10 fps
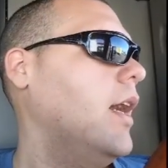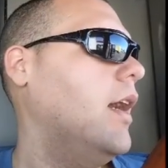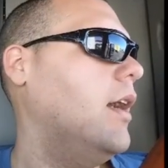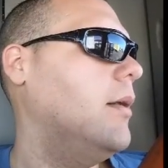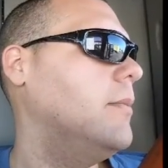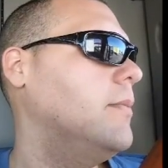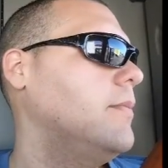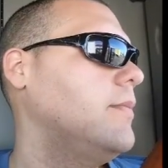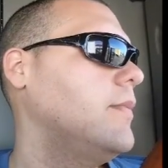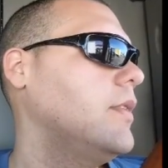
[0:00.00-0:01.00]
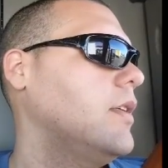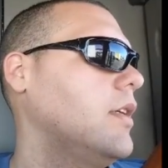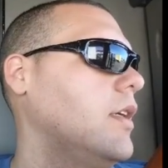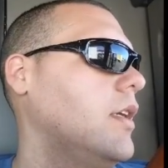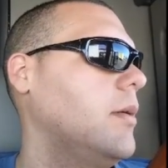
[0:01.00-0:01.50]

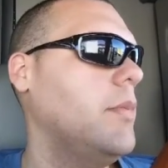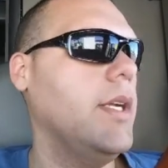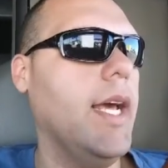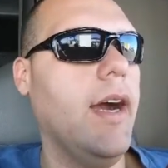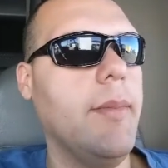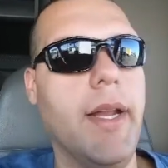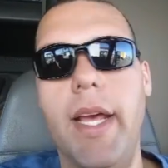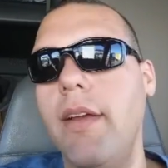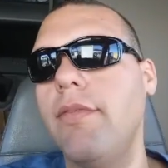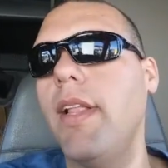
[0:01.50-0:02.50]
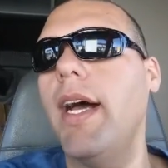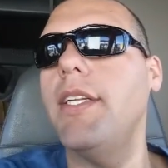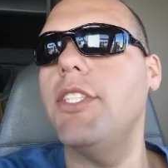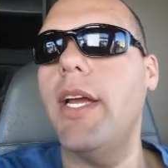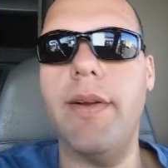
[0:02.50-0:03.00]
But now I'm at a
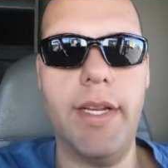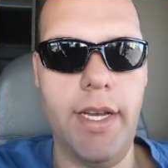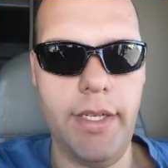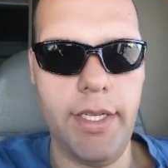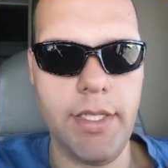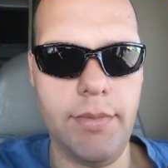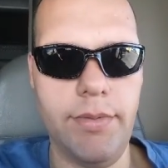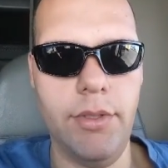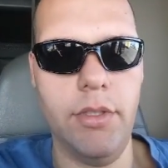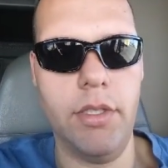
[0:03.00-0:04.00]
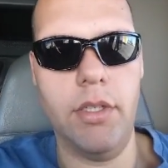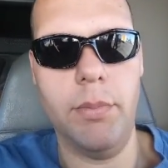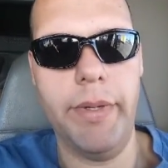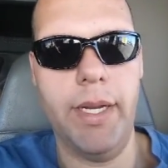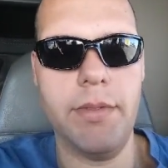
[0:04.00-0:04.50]
Flying J right now, getting some fuel. I'm
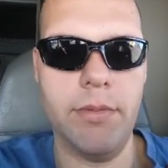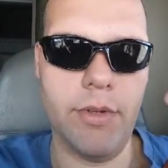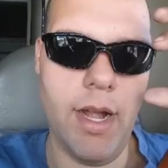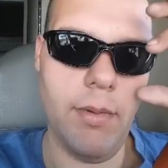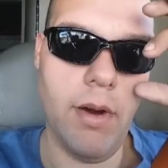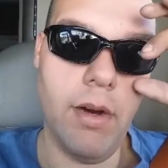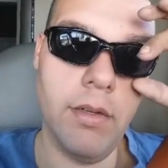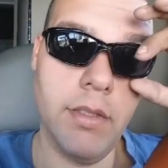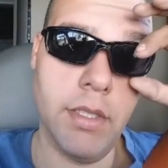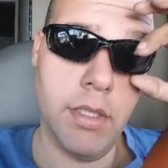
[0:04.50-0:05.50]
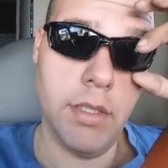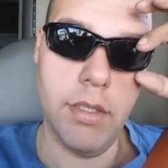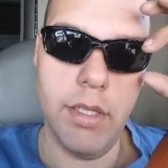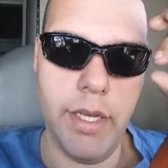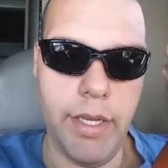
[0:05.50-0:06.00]
gonna go pick up some drywall,
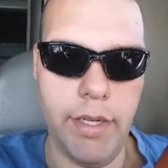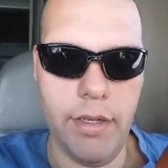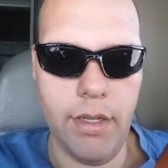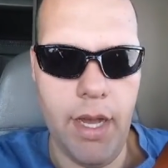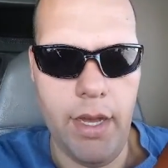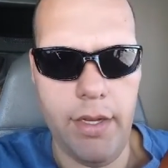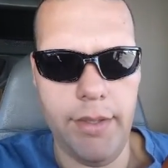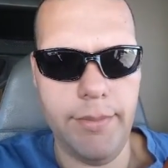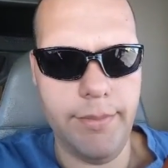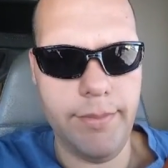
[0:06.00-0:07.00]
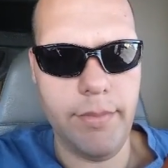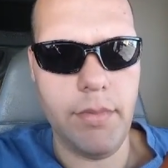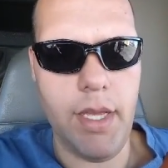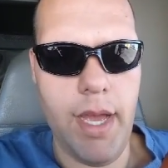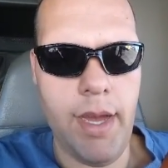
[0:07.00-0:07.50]
and I
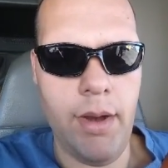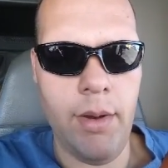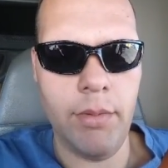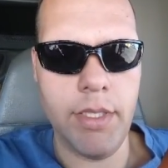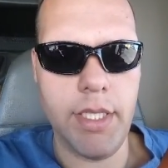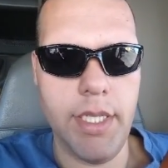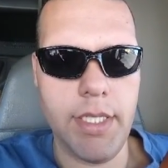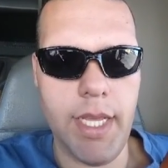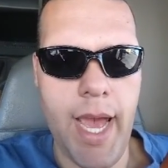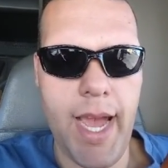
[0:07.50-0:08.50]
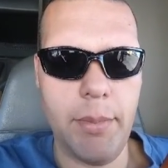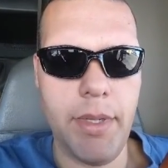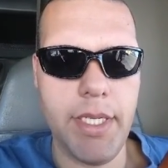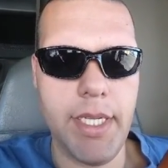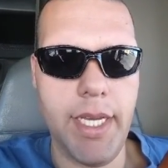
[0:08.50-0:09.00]
want to say it's
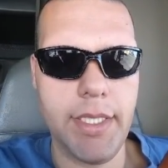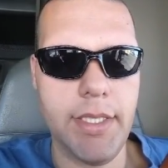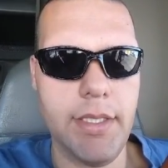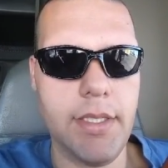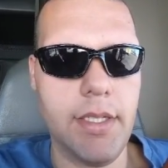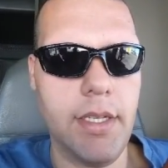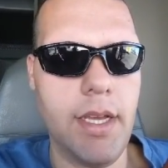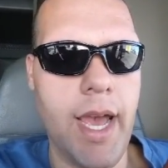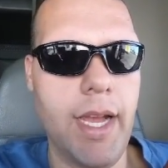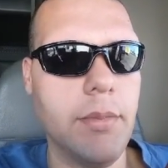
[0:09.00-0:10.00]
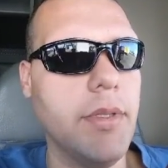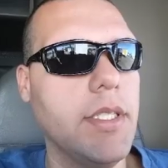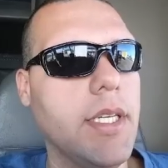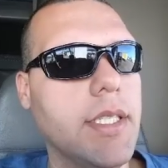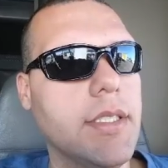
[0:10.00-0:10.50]
Acme, Texas. Acme,
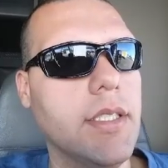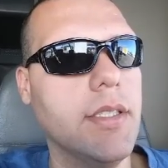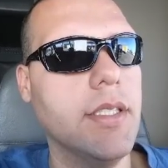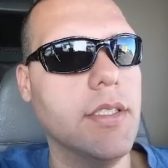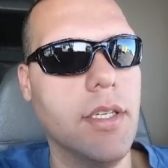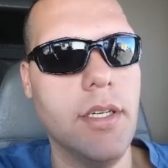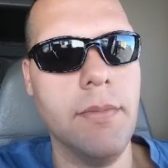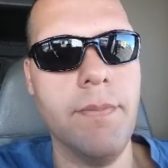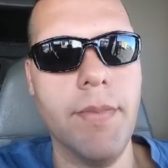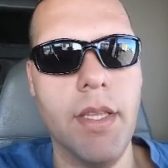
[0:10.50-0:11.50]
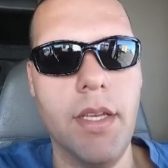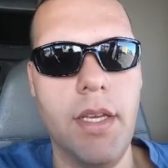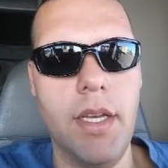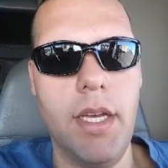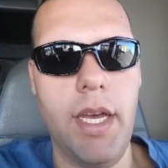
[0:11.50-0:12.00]
Texas, I think it's called,
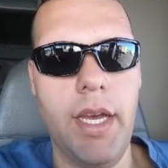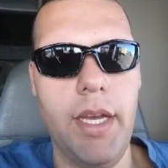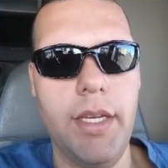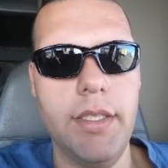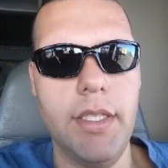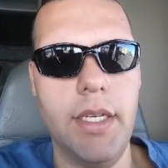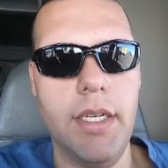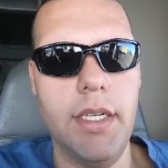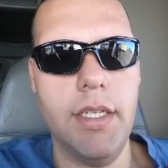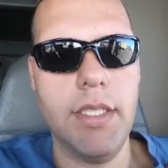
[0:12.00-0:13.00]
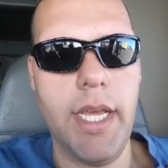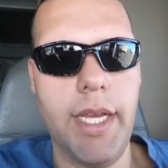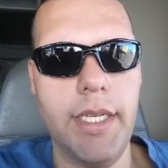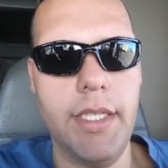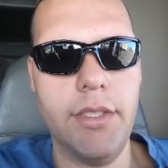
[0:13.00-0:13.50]
and
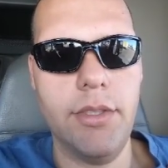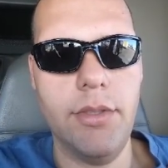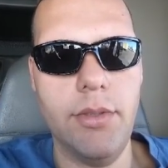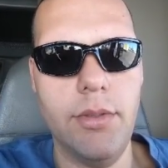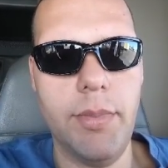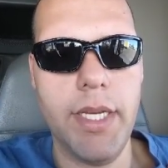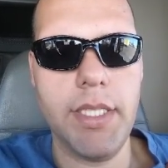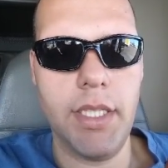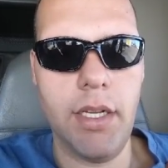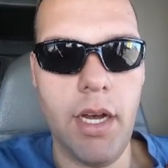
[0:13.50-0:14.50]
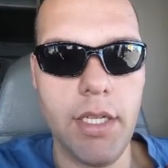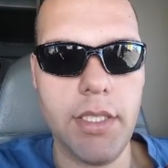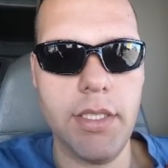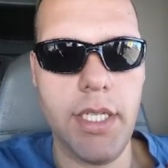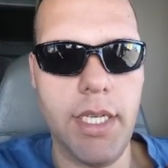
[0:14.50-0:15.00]
taking it to basically
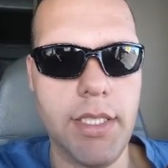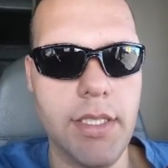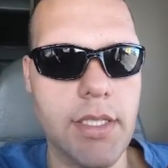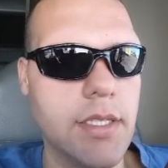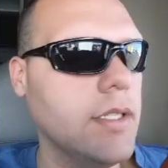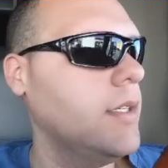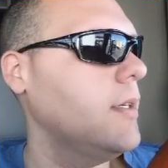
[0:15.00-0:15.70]
Austin, Texas.